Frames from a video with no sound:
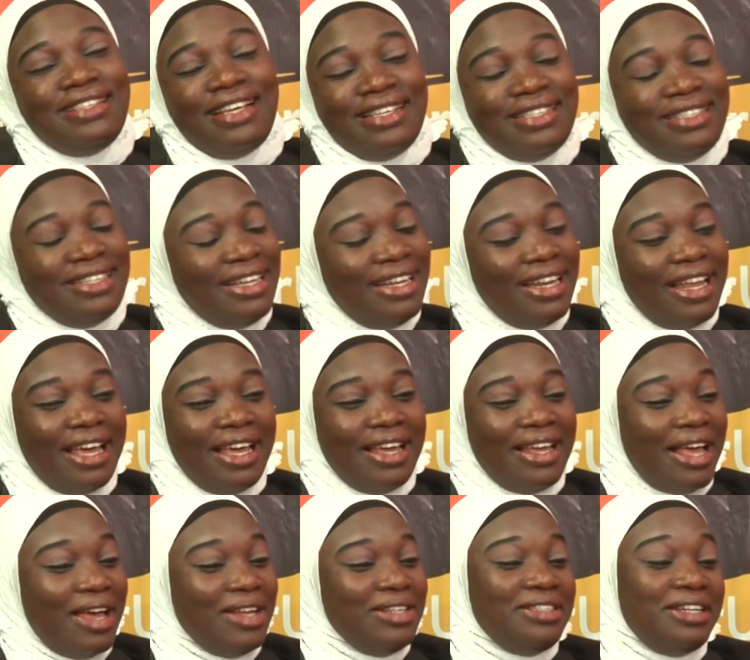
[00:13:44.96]
as I said,
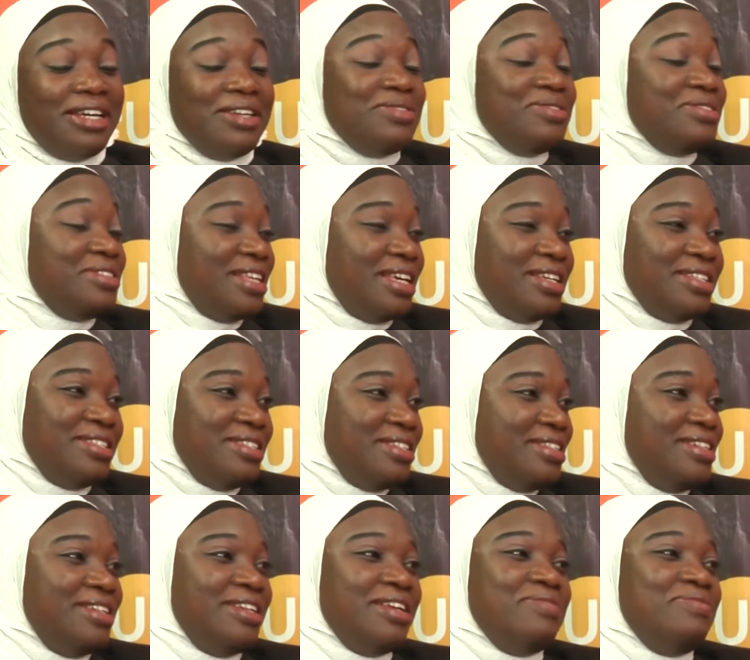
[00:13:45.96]
I, I try to
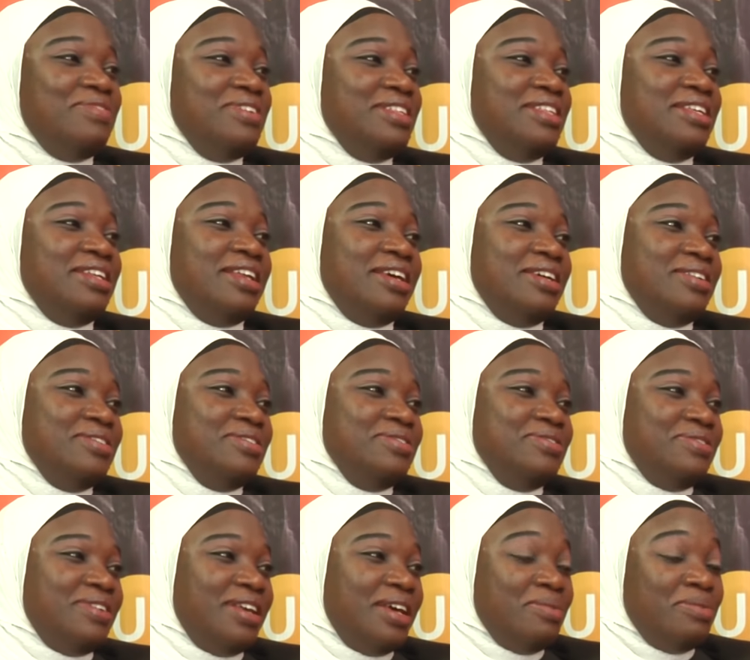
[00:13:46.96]
succeed in everything I
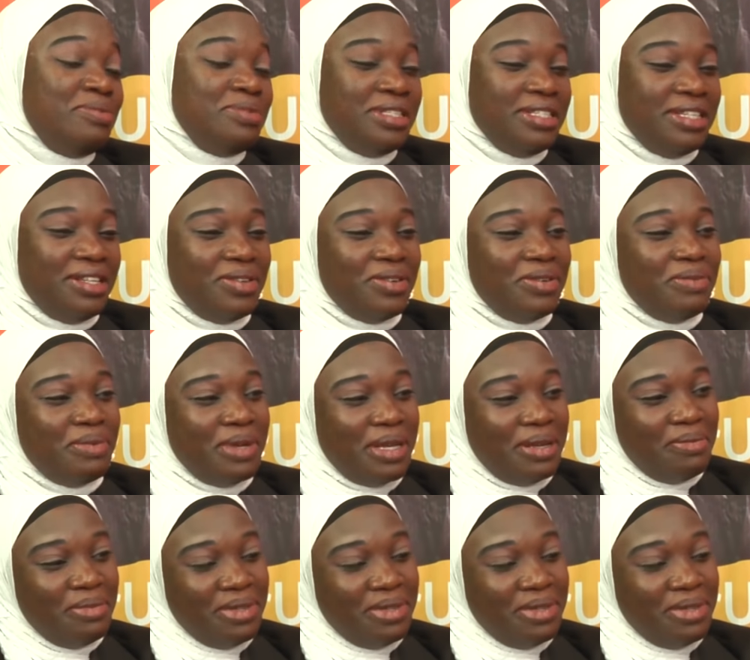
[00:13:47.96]
do. I put in all my